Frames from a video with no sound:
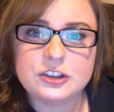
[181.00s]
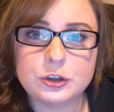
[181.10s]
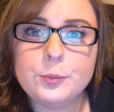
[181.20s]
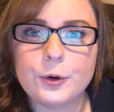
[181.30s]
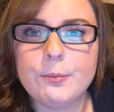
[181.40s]
is
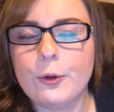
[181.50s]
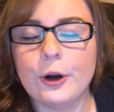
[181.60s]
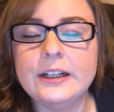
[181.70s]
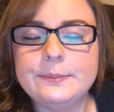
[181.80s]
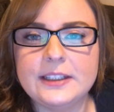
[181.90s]
super
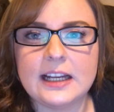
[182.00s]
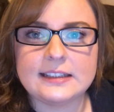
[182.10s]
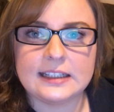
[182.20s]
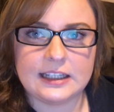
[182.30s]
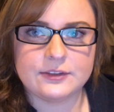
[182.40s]
important
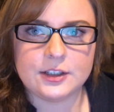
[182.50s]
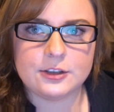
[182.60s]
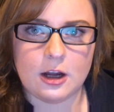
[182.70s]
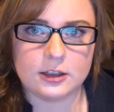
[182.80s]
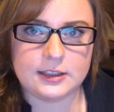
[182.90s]
because it gives our
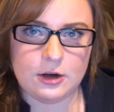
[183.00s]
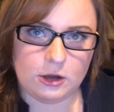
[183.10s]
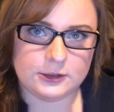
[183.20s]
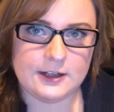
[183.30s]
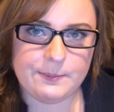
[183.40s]
dogs an
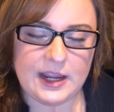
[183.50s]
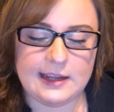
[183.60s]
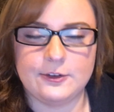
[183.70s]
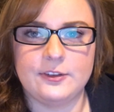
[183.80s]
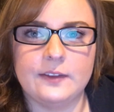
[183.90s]
alternate
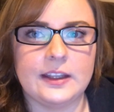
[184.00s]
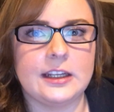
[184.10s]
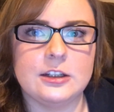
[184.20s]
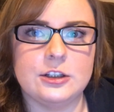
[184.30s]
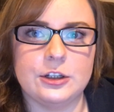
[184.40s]
behavior that they
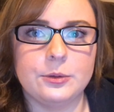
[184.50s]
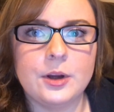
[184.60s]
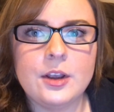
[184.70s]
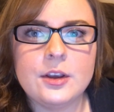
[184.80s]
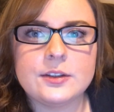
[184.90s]
can do.
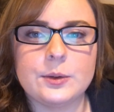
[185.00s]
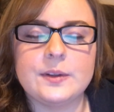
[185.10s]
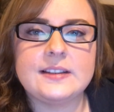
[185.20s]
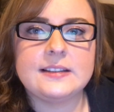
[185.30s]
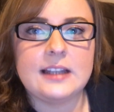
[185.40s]
So
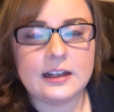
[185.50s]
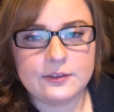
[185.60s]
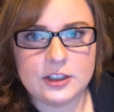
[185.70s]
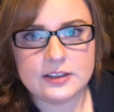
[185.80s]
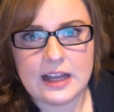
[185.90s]
instead
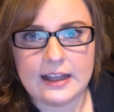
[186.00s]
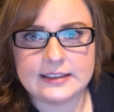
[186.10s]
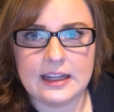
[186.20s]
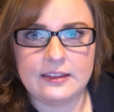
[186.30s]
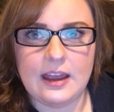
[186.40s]
of just
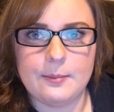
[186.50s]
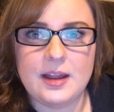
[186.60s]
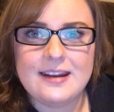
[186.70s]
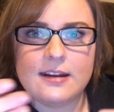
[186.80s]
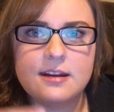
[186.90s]
asking them
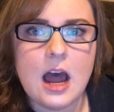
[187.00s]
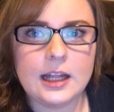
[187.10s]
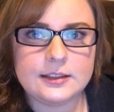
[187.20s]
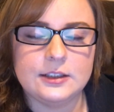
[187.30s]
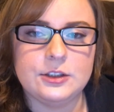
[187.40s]

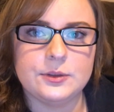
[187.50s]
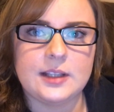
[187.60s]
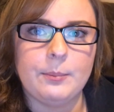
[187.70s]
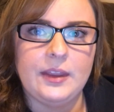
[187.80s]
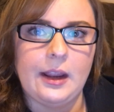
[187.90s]
not to do
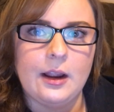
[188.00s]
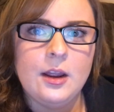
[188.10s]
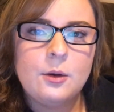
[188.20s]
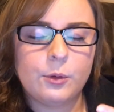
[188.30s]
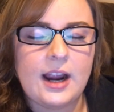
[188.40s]
something,
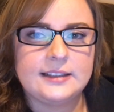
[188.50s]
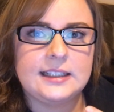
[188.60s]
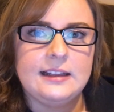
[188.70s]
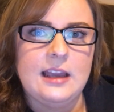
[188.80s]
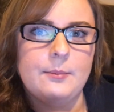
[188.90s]
we're
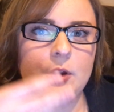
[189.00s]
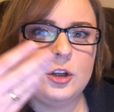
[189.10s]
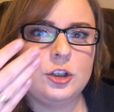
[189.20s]
asking them